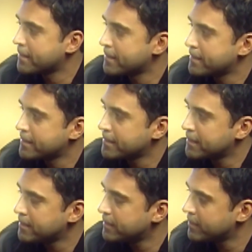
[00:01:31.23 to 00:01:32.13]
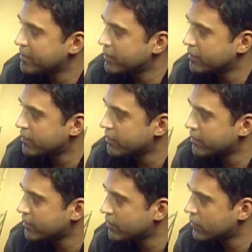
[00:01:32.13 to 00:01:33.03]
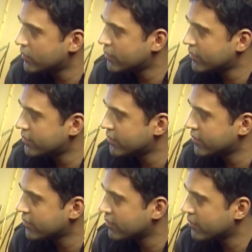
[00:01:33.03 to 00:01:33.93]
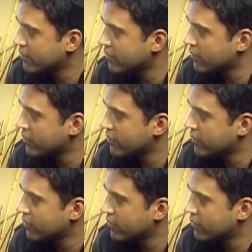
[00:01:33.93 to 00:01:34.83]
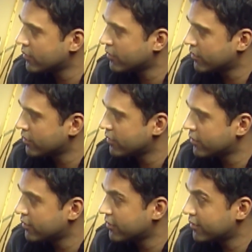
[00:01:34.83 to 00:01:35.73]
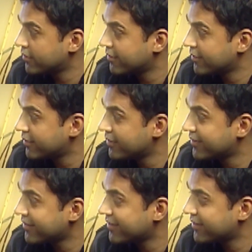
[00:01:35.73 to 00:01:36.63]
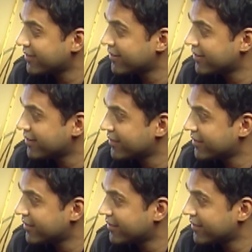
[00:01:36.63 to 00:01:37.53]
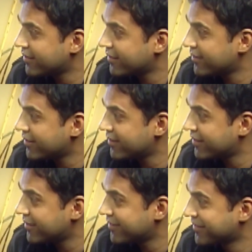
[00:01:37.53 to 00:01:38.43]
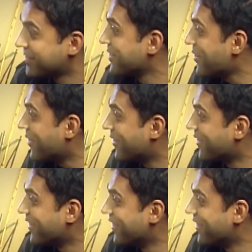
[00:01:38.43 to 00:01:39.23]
(silent)